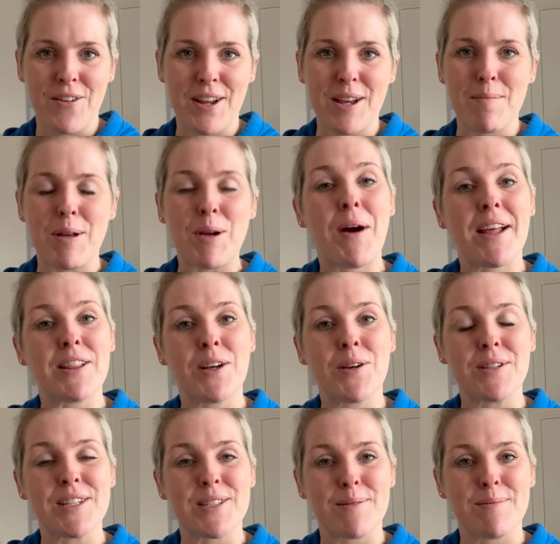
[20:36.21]
It can be quite
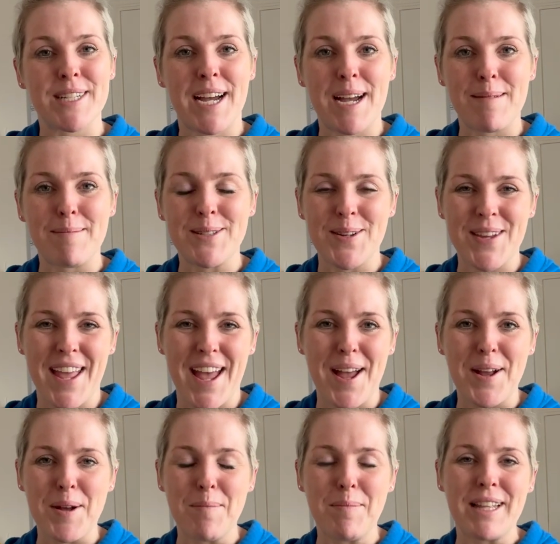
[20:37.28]
lonely sometimes. So yeah,
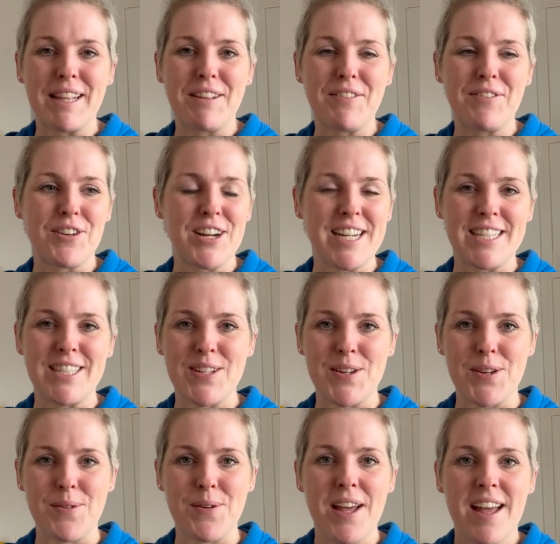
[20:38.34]
completely free
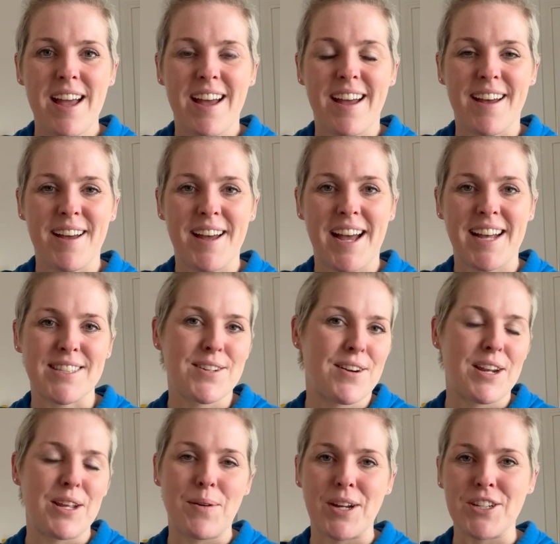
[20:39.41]
to answer
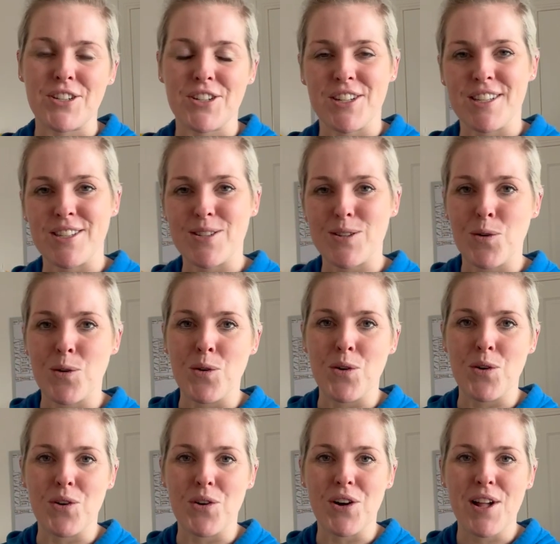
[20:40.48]
any questions
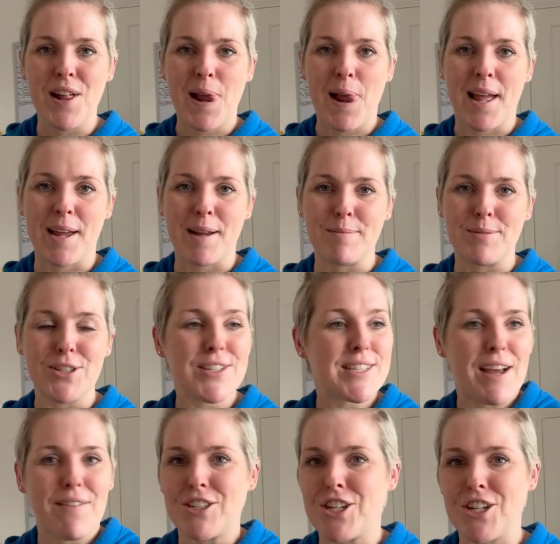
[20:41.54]
or just
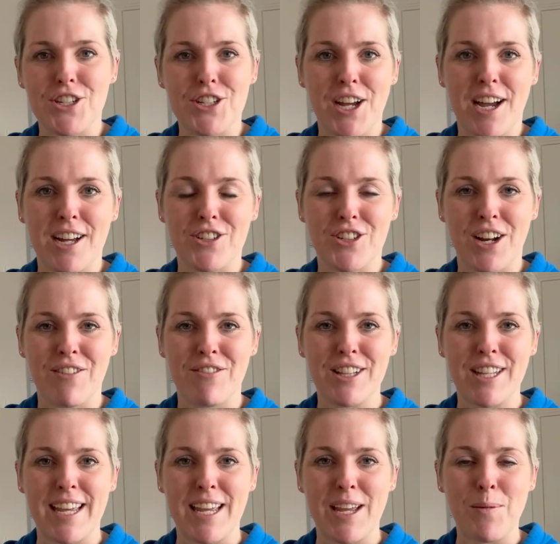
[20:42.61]
have a chit chat
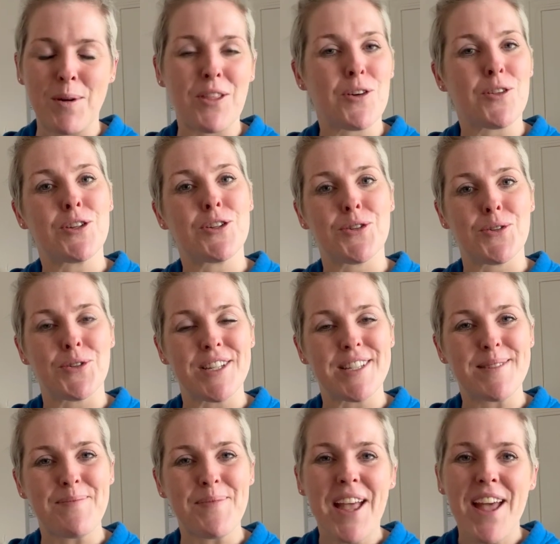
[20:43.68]
generally with other
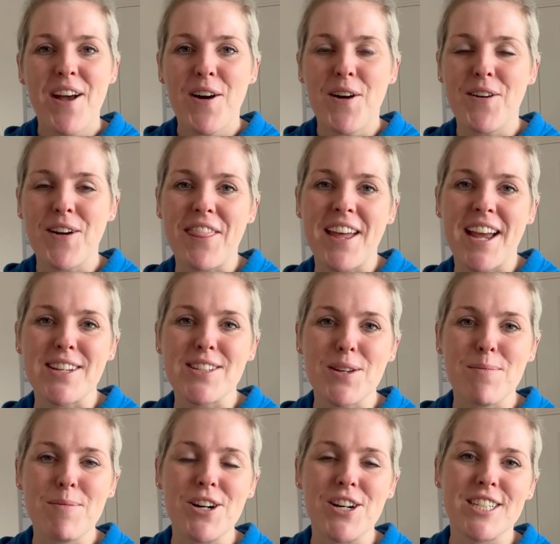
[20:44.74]
jewellers. All right, thanks so
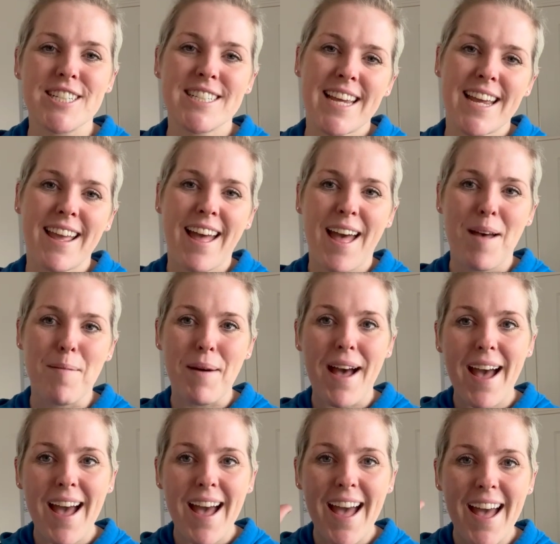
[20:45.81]
much. Take care.
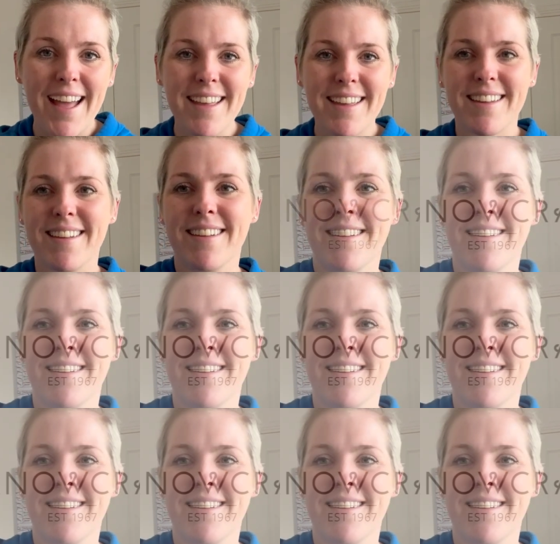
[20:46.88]
Bye.